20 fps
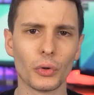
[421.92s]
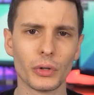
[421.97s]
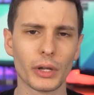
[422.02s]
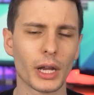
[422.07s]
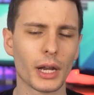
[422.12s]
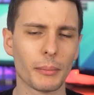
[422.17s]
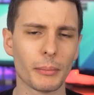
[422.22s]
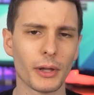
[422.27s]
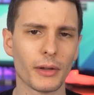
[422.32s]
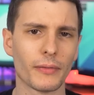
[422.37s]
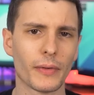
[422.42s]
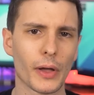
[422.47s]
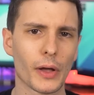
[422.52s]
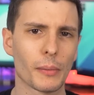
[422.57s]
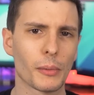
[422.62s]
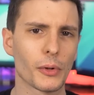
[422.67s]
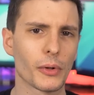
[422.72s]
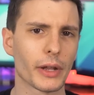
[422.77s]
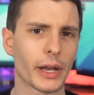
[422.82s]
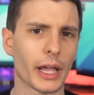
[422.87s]
only gonna be
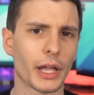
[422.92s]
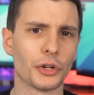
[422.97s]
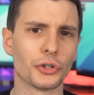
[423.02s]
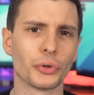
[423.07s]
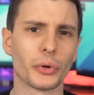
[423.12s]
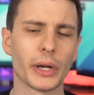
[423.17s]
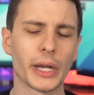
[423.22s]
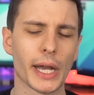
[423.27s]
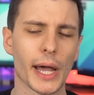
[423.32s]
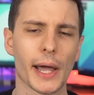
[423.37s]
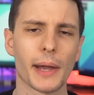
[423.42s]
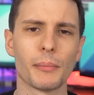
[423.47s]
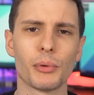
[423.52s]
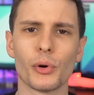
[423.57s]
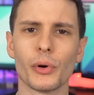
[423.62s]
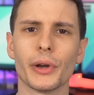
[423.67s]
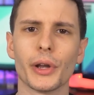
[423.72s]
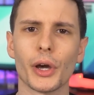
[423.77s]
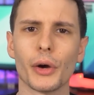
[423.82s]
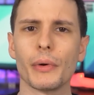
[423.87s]
available in Android
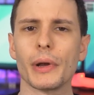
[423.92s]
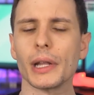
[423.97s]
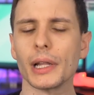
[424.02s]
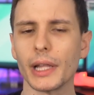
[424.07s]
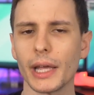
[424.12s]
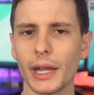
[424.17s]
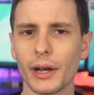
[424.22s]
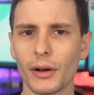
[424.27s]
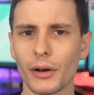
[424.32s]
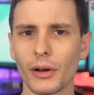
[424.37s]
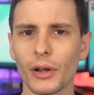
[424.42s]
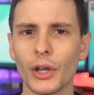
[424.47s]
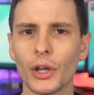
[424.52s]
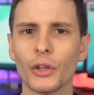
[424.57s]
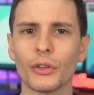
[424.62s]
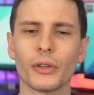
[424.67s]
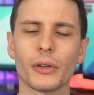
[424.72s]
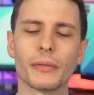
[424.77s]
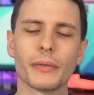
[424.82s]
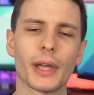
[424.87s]
9.0 and later,
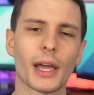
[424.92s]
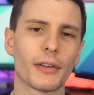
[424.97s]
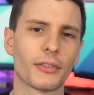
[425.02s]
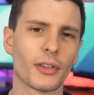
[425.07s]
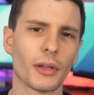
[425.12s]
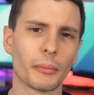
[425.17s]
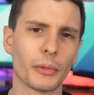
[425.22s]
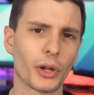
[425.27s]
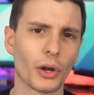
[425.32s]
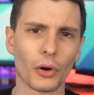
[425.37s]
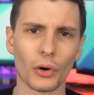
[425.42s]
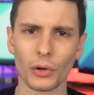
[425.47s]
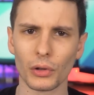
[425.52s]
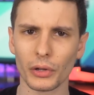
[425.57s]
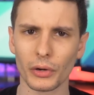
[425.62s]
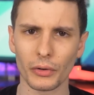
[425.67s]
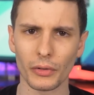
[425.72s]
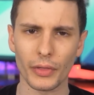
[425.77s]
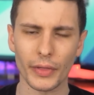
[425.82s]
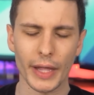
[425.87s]
so if you have something
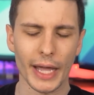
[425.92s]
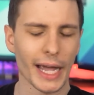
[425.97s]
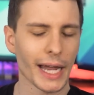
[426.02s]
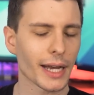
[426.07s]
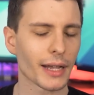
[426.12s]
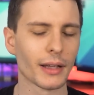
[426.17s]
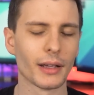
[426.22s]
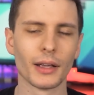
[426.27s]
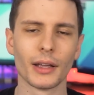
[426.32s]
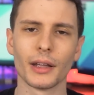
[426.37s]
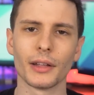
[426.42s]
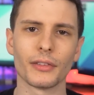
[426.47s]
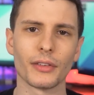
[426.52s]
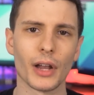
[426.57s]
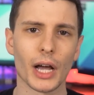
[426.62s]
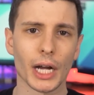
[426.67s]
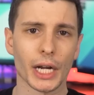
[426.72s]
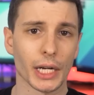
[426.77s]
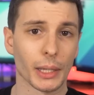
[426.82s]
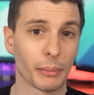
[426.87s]
earlier than that, it's
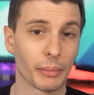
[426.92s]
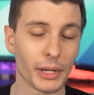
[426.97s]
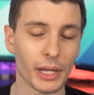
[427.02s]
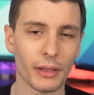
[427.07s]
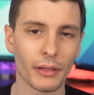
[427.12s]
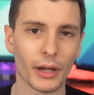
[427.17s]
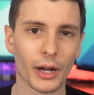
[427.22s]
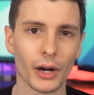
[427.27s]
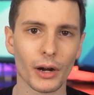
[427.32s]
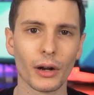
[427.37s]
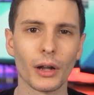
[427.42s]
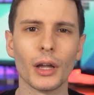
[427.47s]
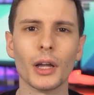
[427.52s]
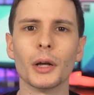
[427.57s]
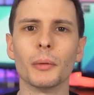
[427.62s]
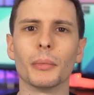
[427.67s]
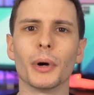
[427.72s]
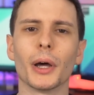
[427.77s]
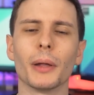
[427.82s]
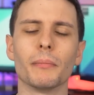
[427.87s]
not gonna be there.
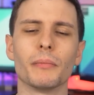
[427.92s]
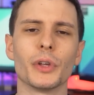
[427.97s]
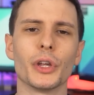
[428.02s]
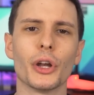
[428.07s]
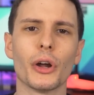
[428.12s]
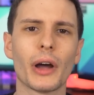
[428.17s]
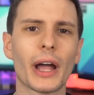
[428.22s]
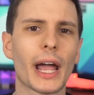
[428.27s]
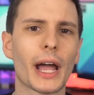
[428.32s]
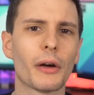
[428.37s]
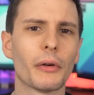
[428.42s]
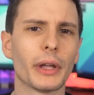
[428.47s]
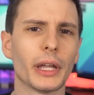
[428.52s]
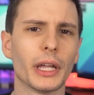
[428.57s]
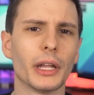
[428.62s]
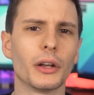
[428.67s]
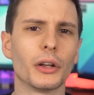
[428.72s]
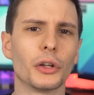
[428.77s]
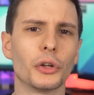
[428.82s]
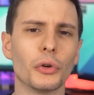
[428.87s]
But you know how
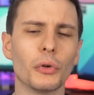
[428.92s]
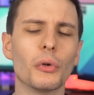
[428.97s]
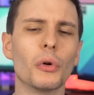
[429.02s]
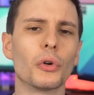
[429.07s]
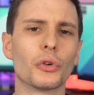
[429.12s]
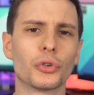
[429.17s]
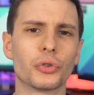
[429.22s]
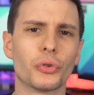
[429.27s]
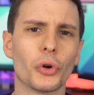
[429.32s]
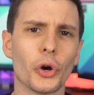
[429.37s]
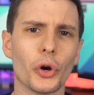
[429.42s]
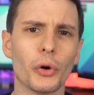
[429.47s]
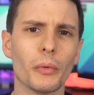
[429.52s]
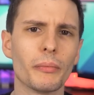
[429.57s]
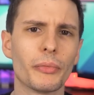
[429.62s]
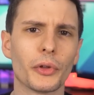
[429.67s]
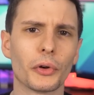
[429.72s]
in Google Chrome,